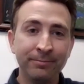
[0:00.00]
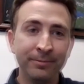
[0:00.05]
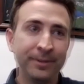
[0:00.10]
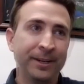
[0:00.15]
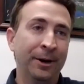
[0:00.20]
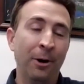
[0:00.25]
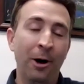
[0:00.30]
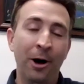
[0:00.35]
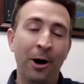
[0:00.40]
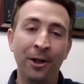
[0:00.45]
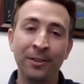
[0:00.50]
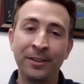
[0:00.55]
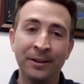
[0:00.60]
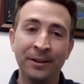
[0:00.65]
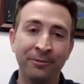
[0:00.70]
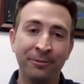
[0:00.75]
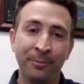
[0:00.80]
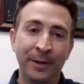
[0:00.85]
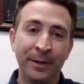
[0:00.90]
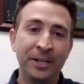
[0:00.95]
you know, all the
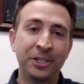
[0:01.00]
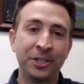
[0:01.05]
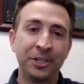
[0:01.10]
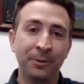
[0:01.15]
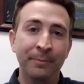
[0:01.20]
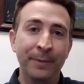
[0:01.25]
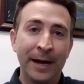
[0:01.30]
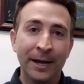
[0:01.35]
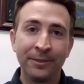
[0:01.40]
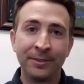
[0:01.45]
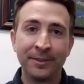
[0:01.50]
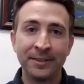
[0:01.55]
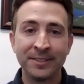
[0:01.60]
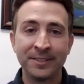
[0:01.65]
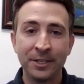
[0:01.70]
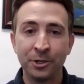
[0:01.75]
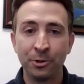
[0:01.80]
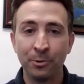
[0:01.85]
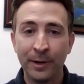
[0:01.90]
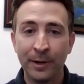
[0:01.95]
information about the
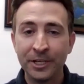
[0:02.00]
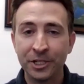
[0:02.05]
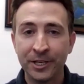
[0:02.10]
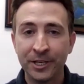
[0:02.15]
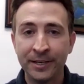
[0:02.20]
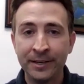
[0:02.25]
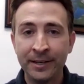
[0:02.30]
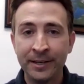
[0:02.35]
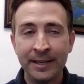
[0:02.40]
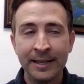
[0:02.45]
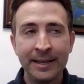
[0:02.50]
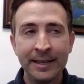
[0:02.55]
situation.